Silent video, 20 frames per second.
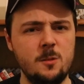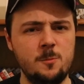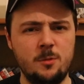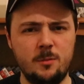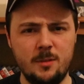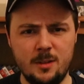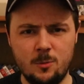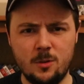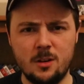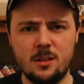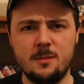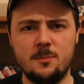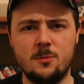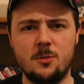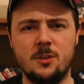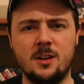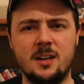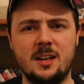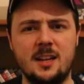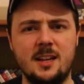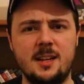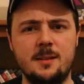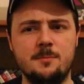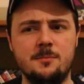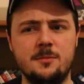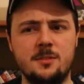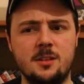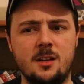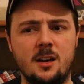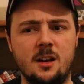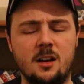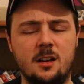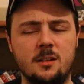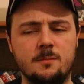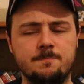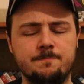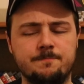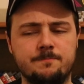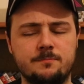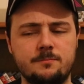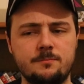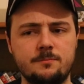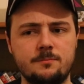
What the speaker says: probably one of the more acclaimed, and